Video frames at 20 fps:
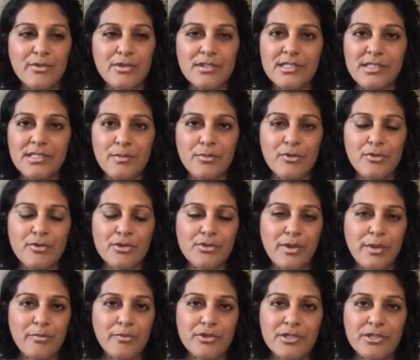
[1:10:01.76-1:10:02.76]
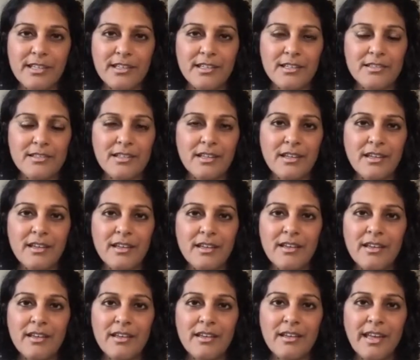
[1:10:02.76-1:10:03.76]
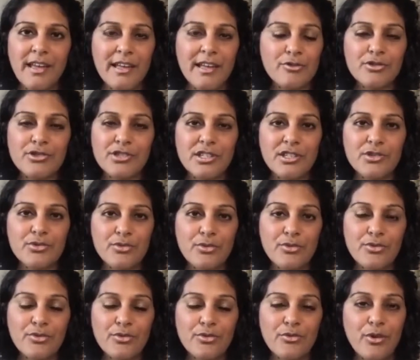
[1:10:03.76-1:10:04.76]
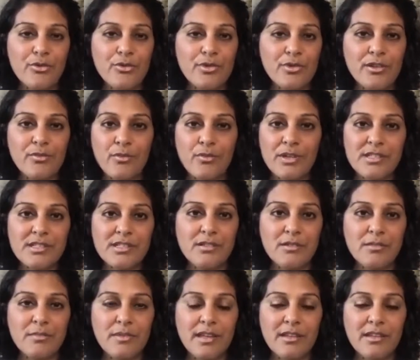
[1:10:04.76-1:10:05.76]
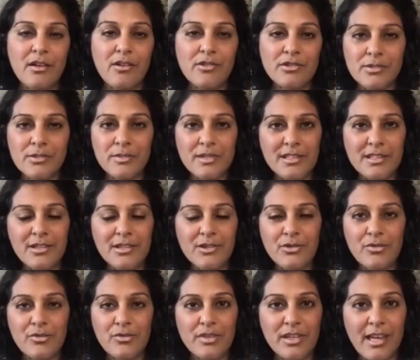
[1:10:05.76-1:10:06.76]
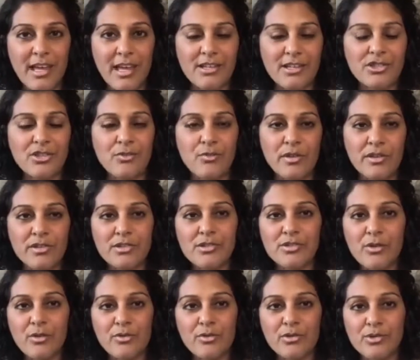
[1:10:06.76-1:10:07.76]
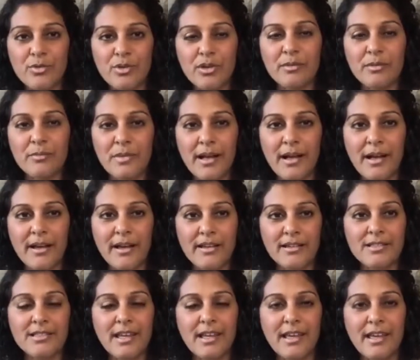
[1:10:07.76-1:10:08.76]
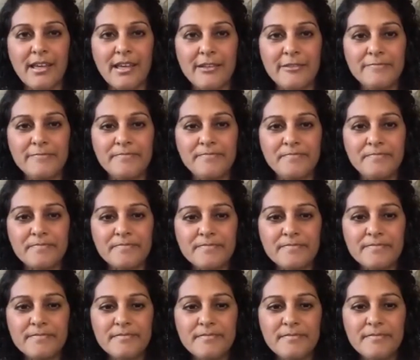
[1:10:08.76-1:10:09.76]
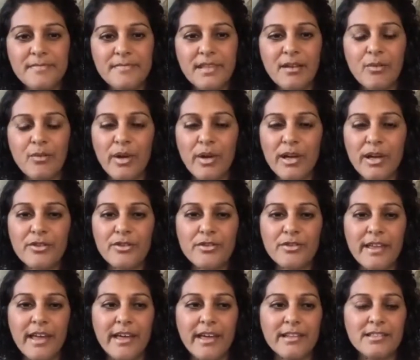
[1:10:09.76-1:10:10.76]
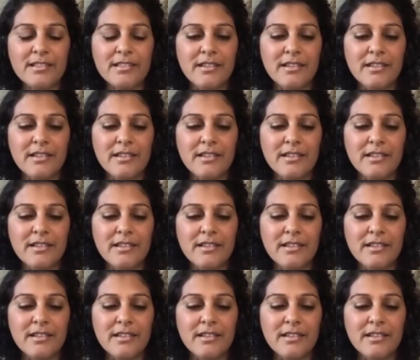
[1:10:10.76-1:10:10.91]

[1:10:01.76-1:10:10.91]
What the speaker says: symbols represented energy, truth, growth, and wisdom, and ultimately unification when the circles were combined. And whether that